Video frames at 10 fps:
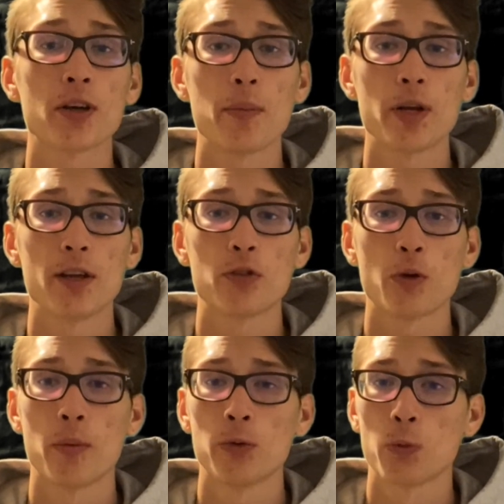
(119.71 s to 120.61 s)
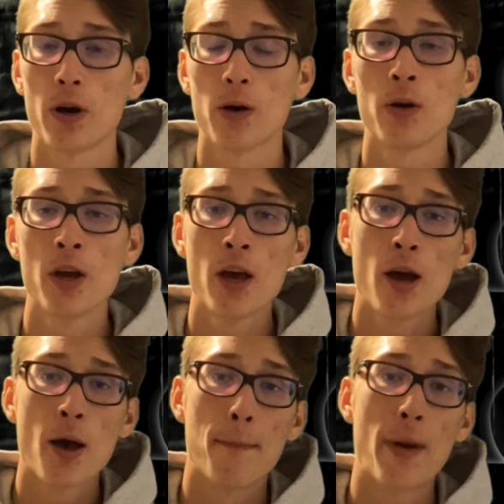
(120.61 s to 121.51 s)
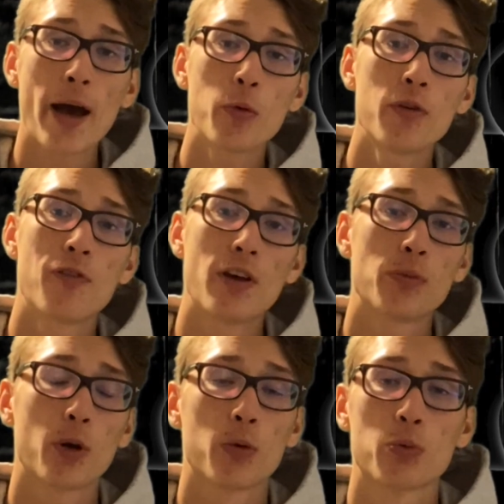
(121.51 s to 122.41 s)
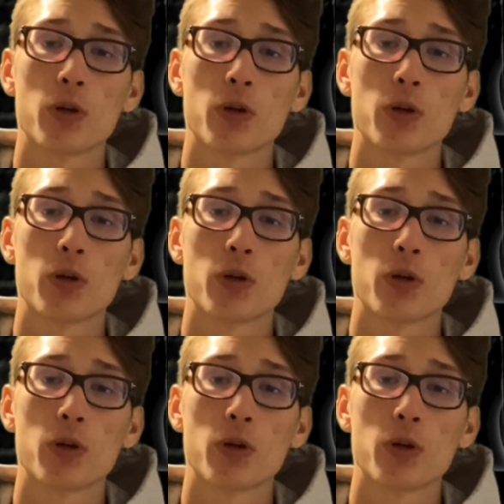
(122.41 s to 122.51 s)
to come to Instagram as well. Back when Facebook was